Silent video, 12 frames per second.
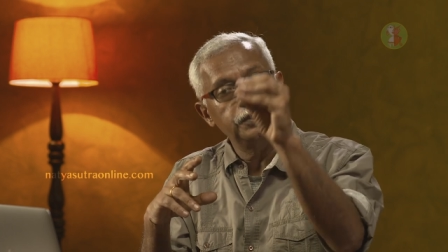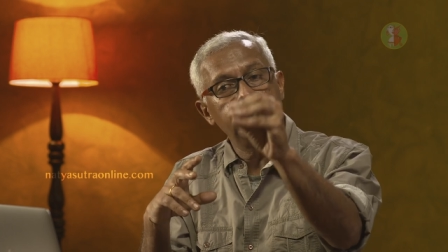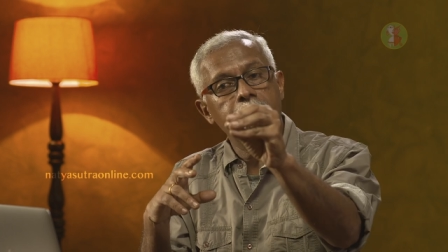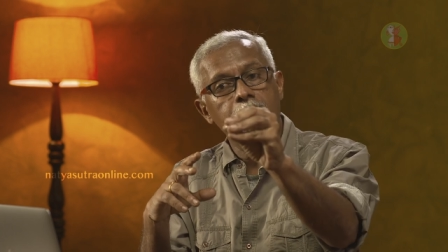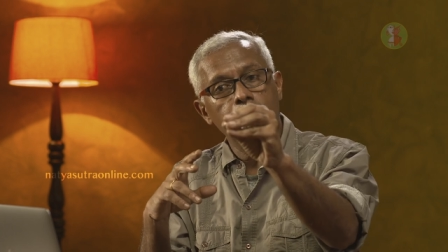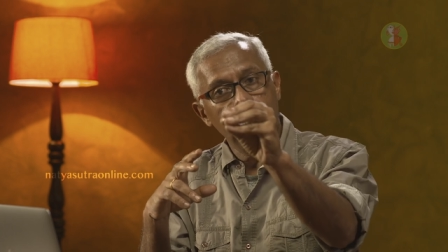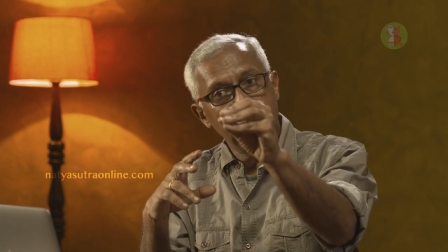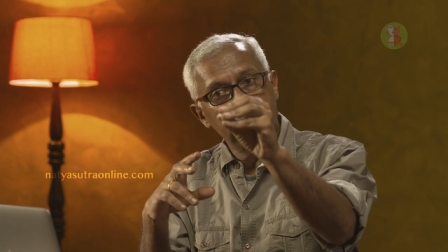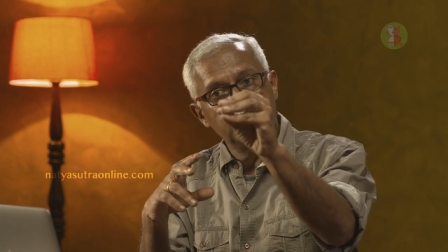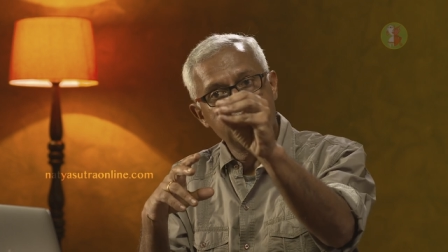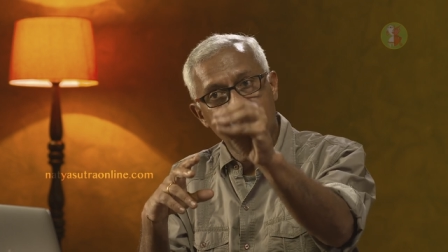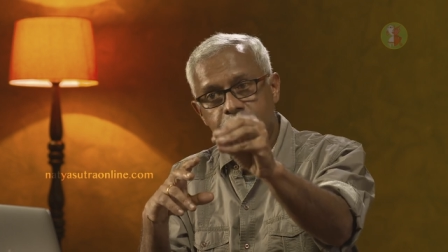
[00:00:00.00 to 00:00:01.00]
there and look at
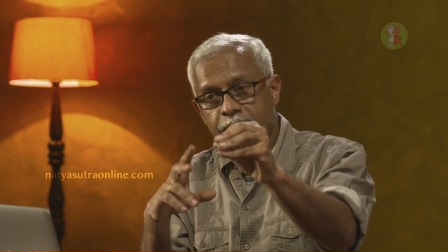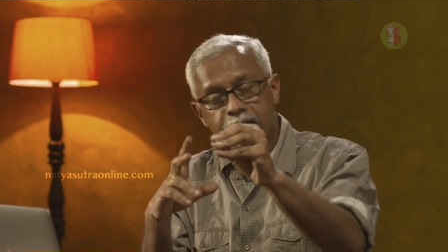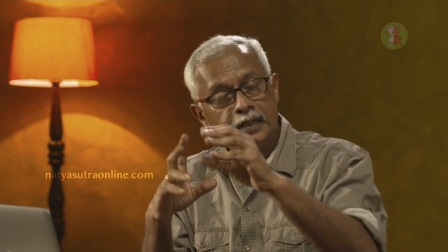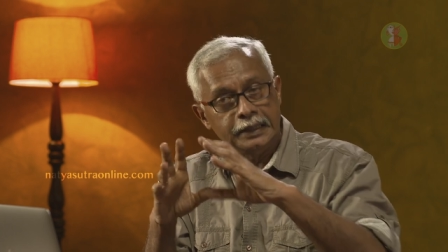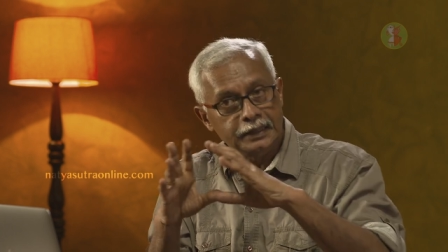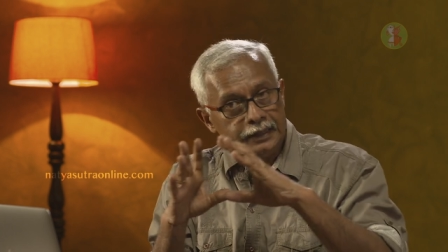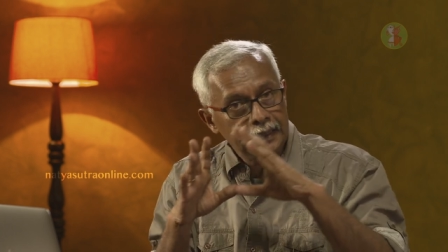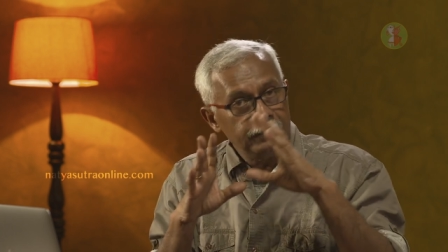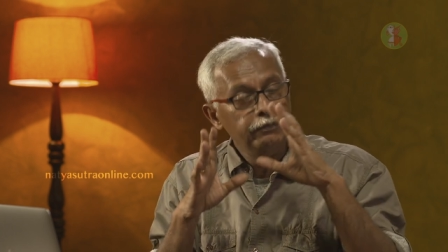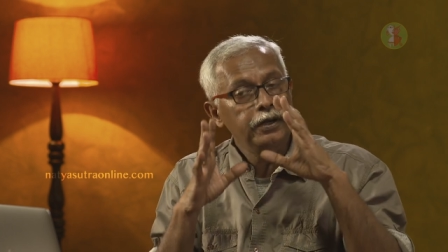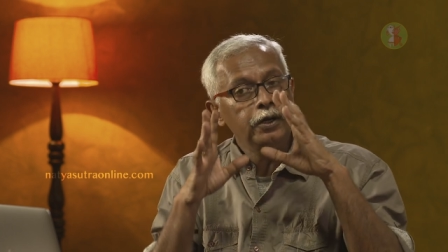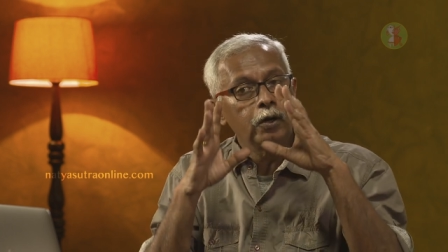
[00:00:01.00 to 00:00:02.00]
the subject. They
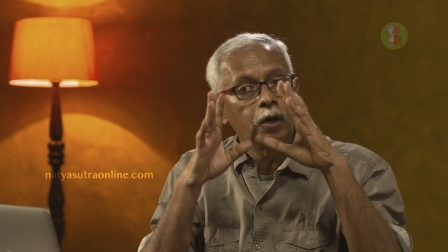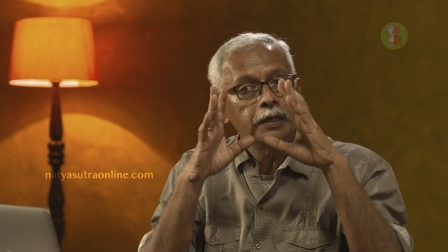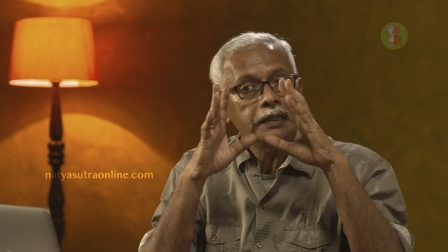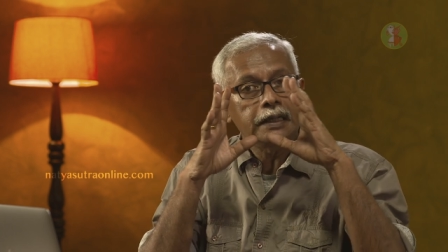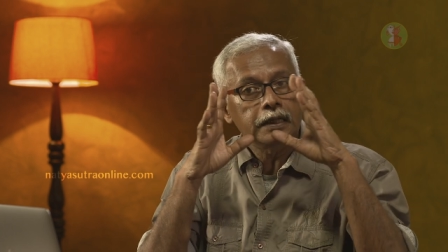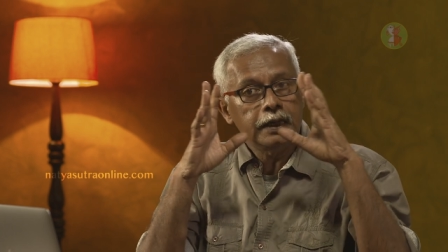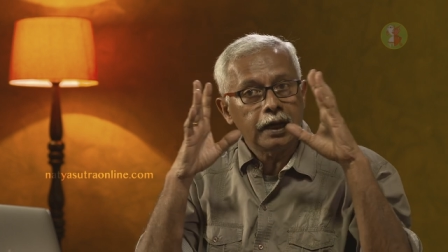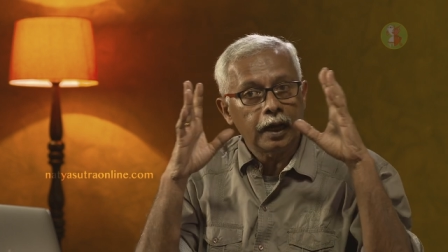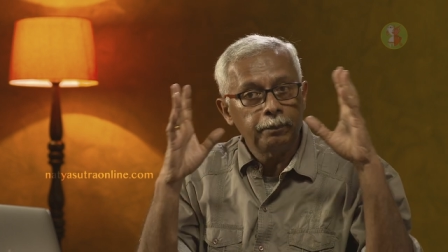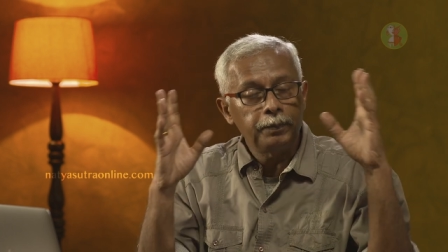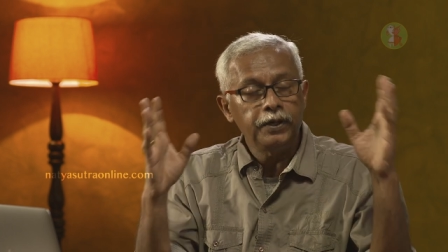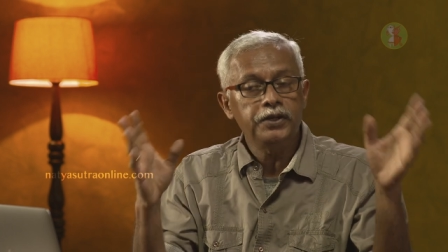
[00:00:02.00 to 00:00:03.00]
will not
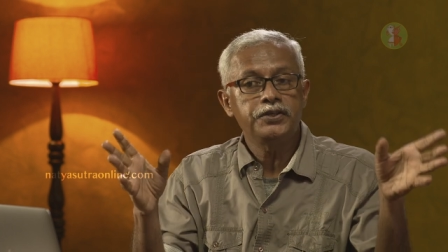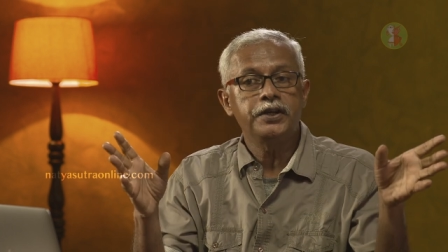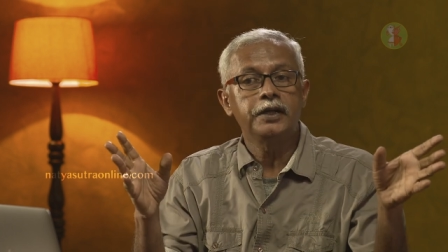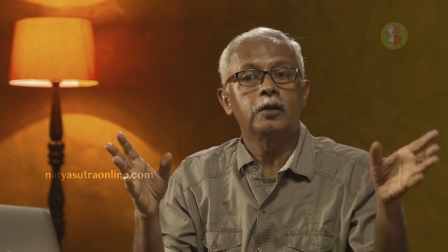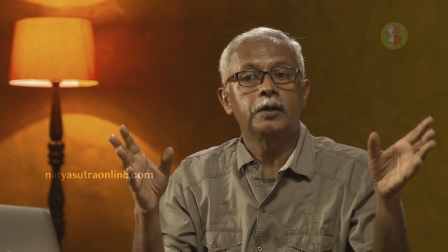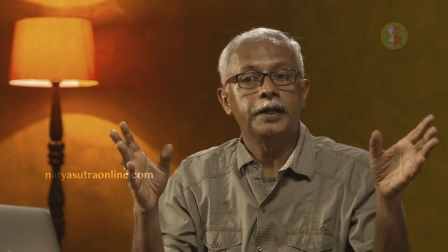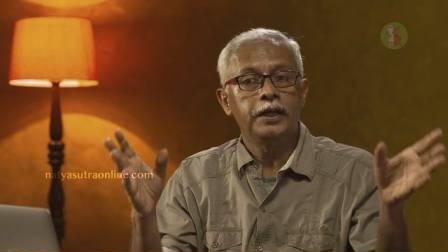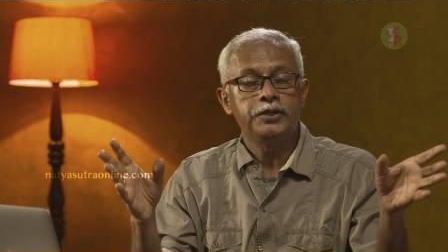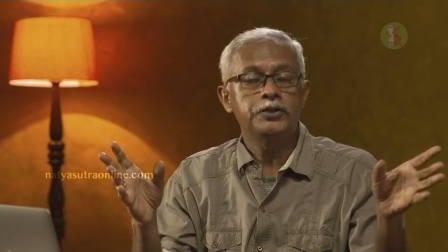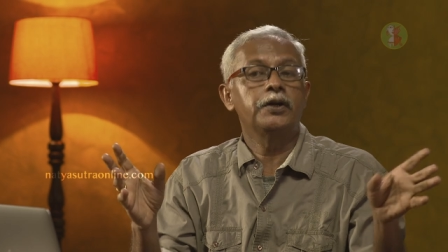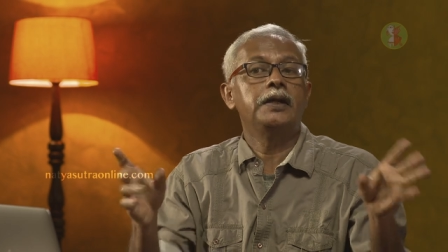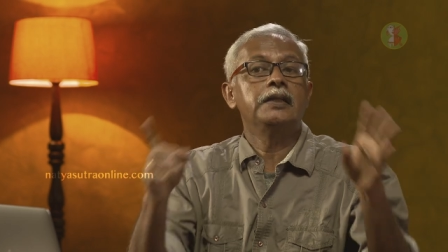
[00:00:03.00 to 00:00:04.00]
appreciate or
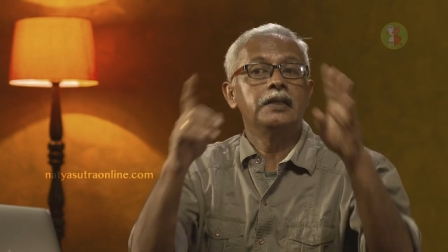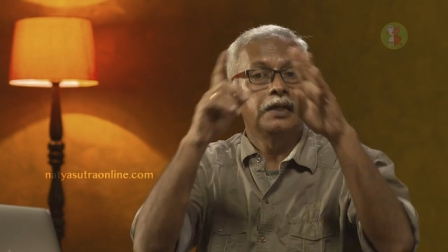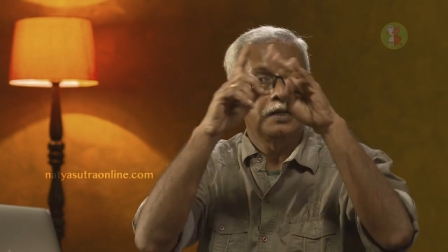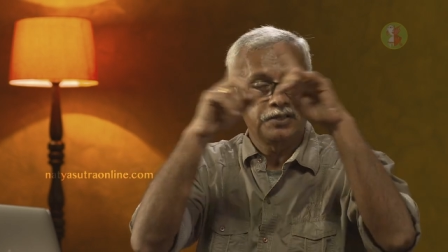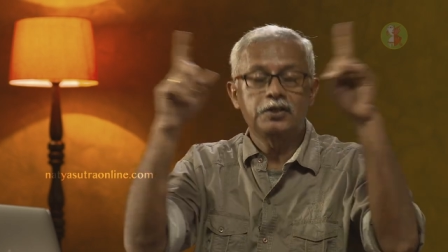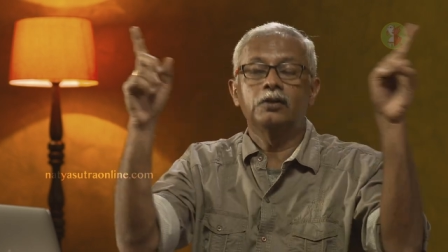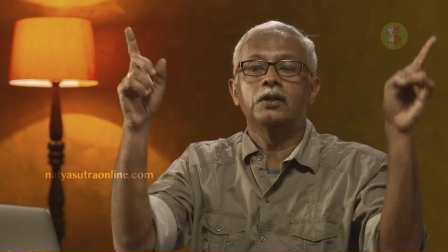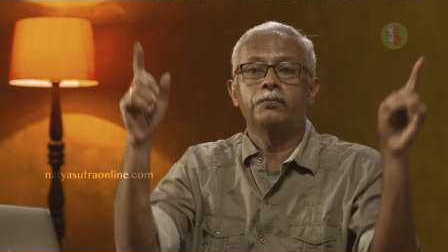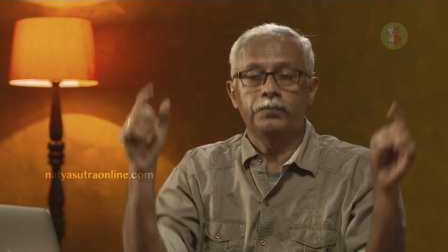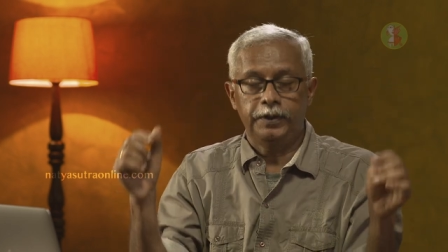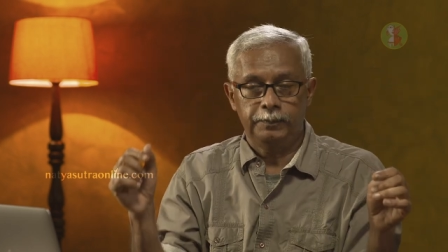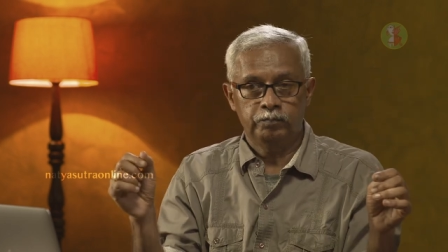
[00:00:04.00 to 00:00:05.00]
enjoy the rest of the
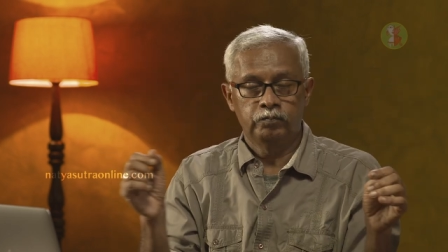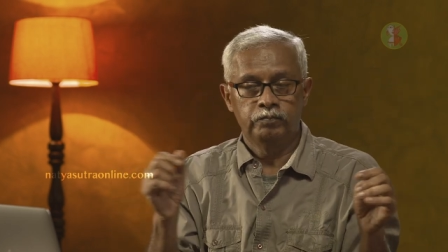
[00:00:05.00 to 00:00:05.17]
frame.